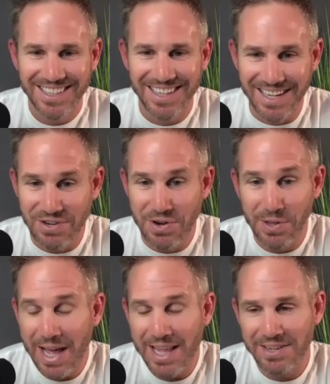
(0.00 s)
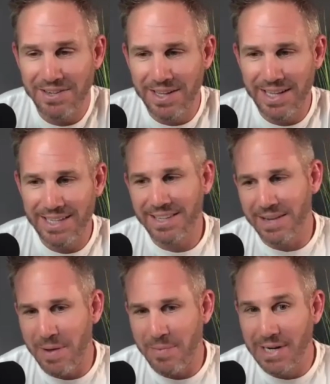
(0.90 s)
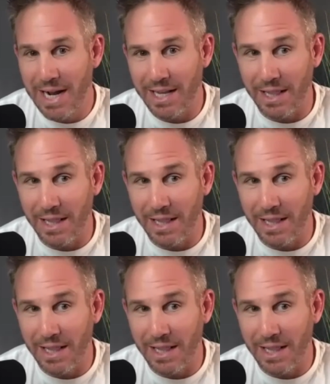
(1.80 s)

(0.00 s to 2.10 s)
and you know that you know that's like maybe not a